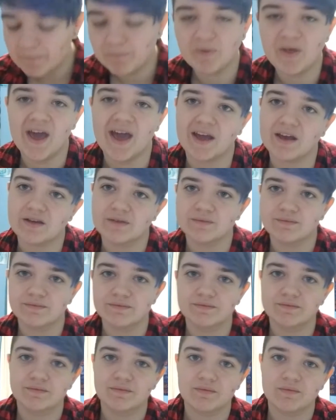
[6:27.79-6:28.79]
Black.
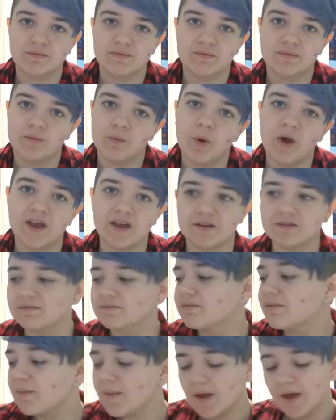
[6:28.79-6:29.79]
White.
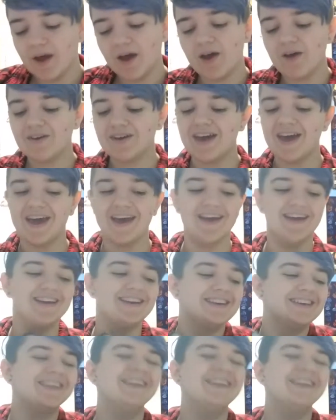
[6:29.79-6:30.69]
Okay.